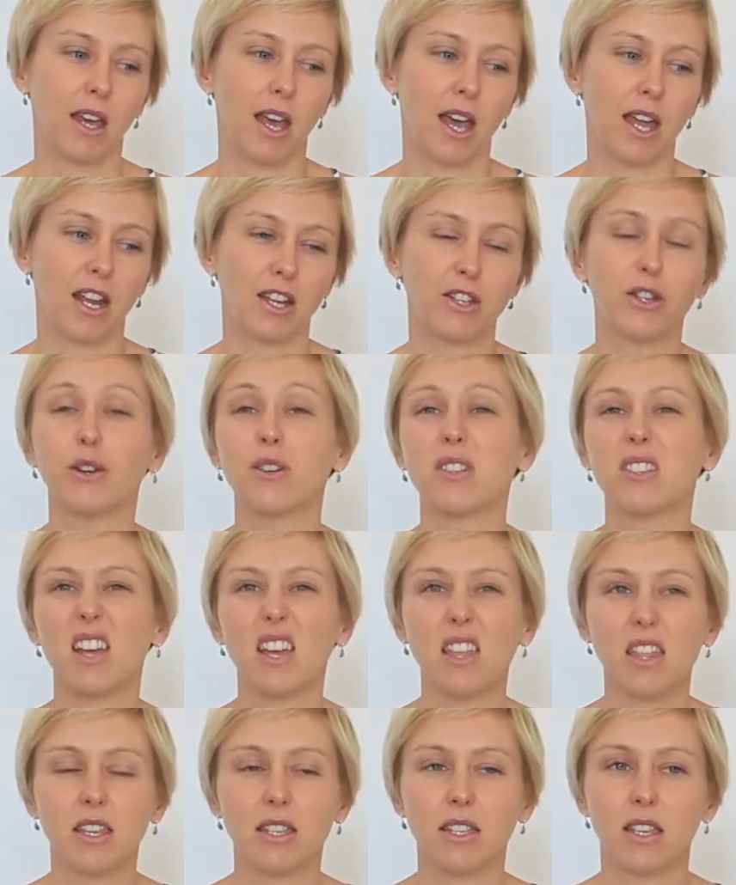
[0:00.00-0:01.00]
and I don't
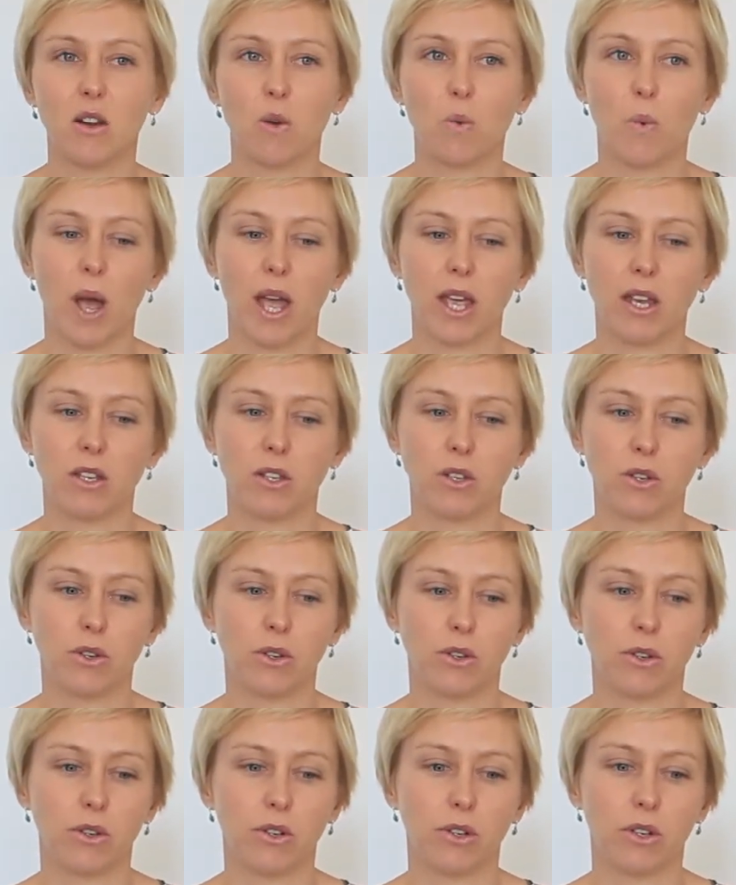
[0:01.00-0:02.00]
say this in a way
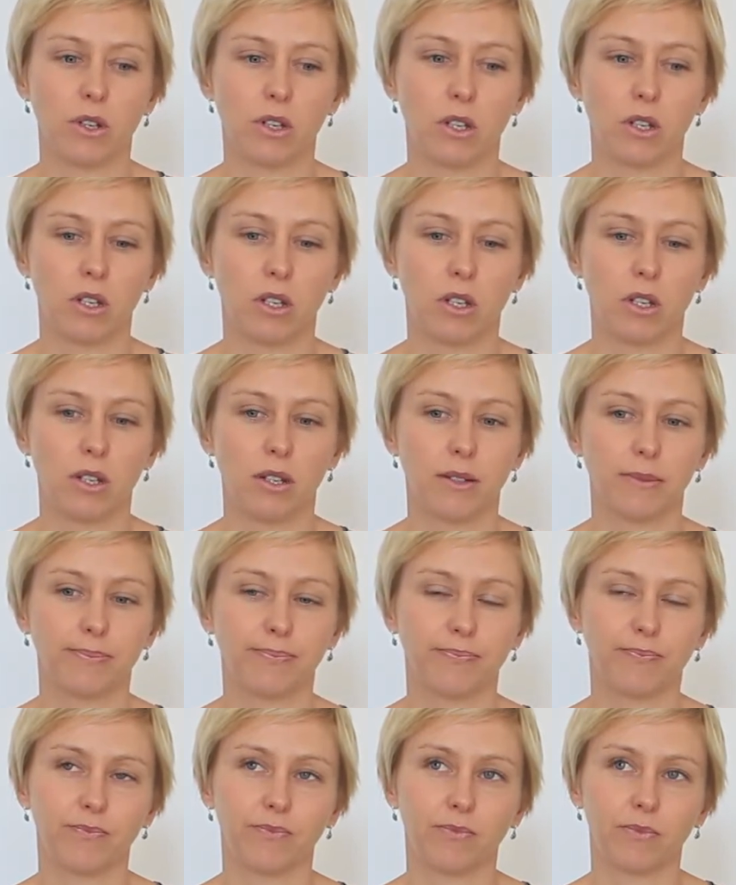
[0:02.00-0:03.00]
to
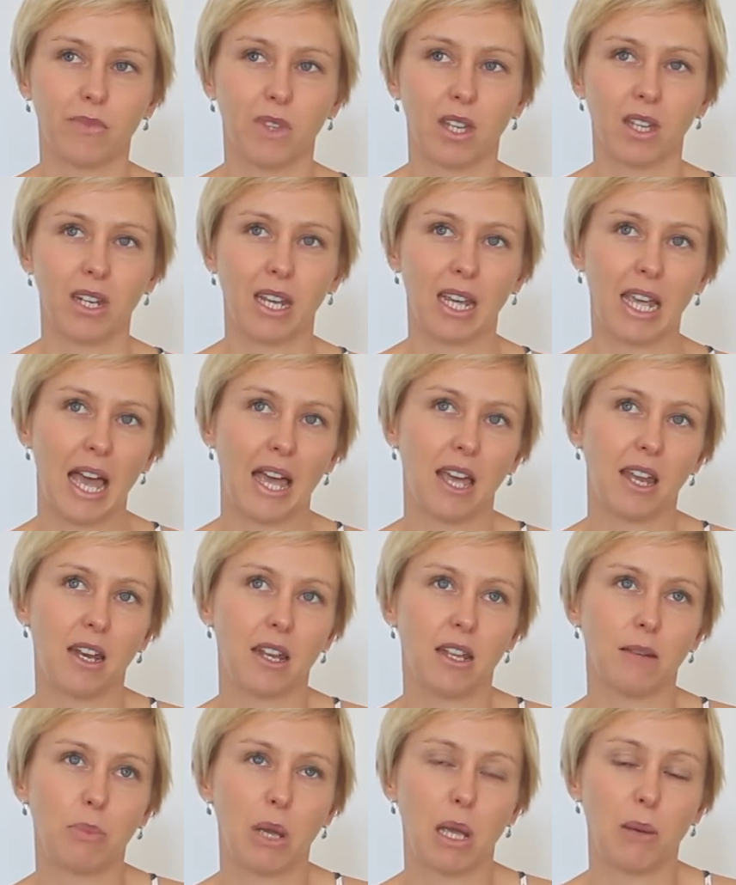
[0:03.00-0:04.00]

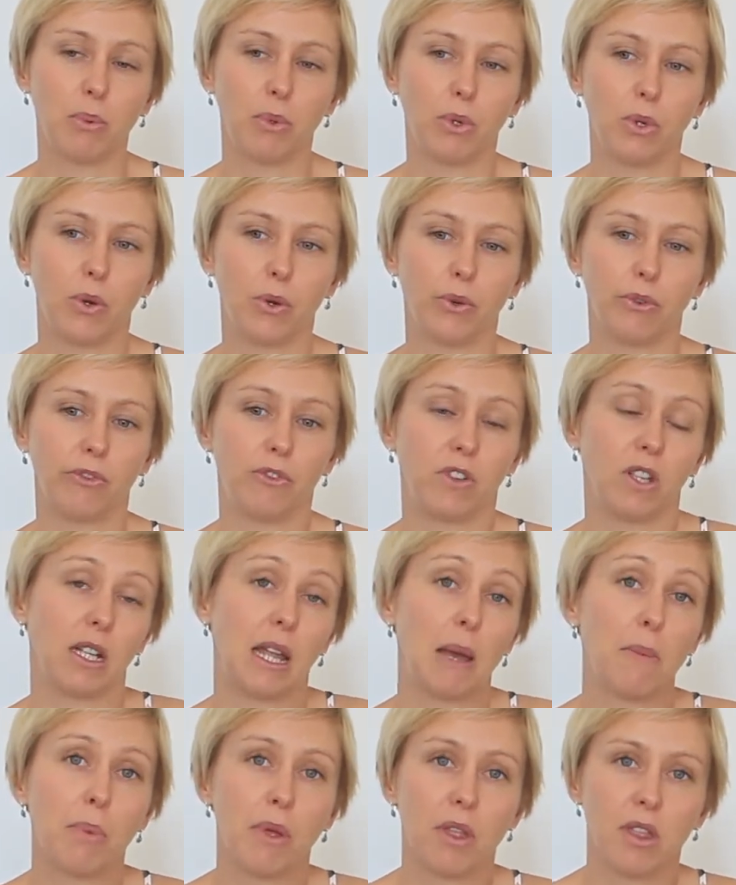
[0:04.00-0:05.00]
negate people who feel
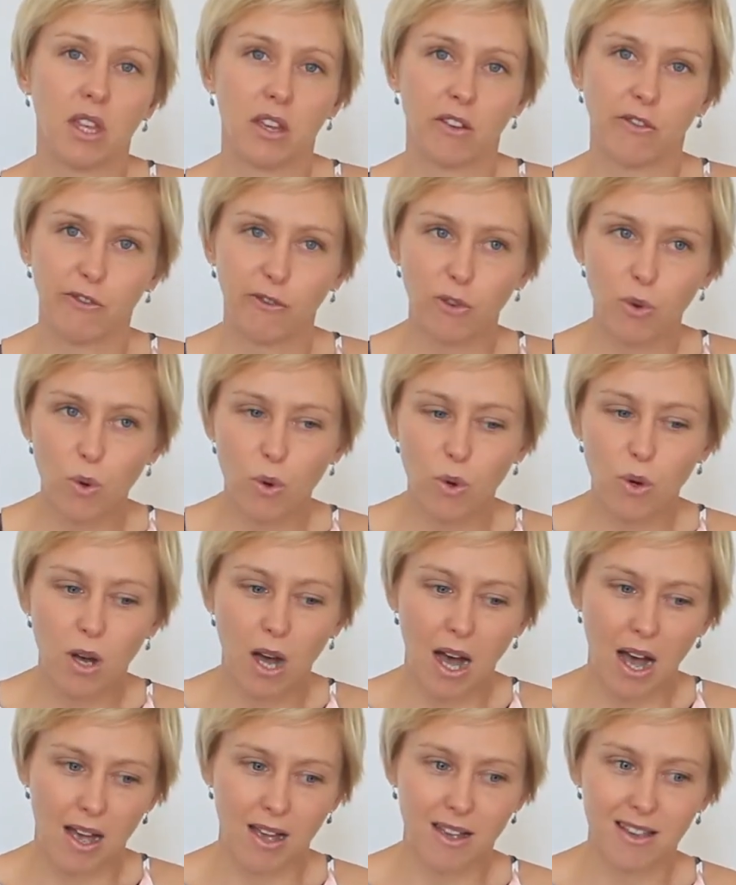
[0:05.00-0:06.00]
empathy
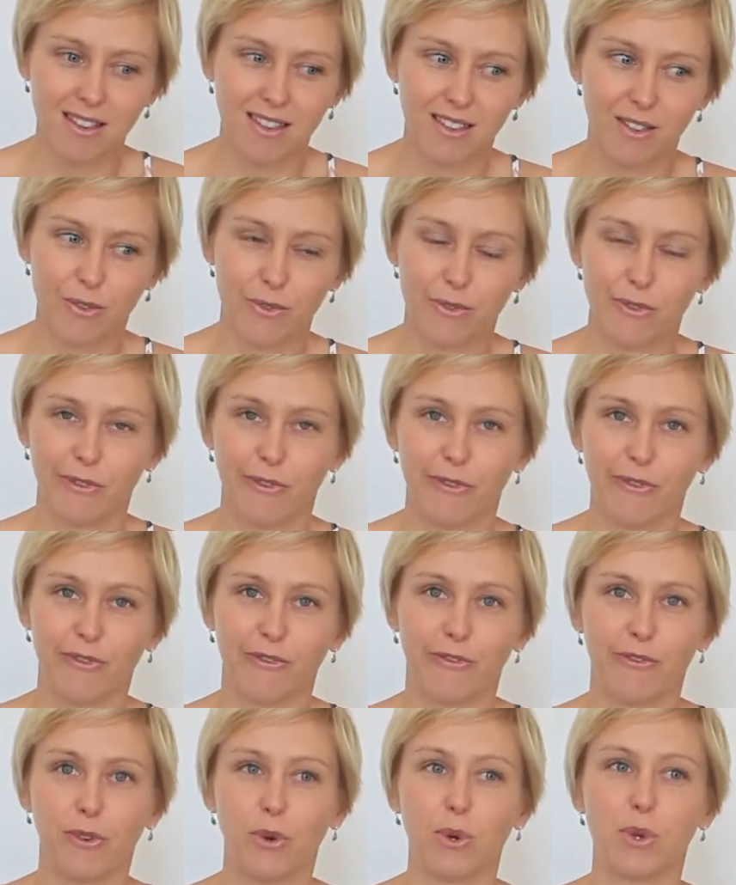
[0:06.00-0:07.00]
for us or
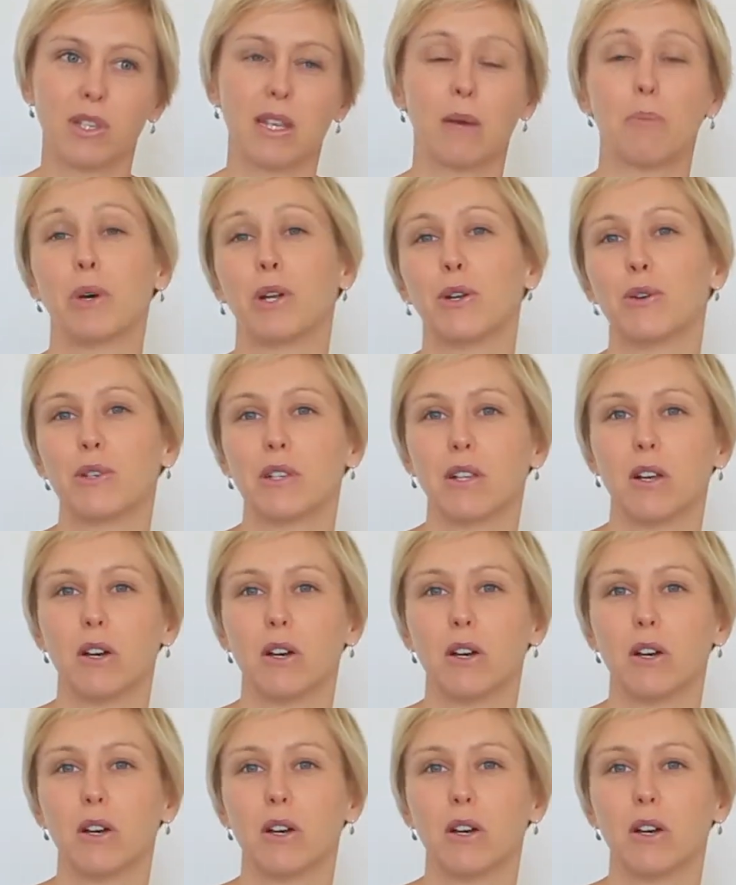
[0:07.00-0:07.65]
for someone who's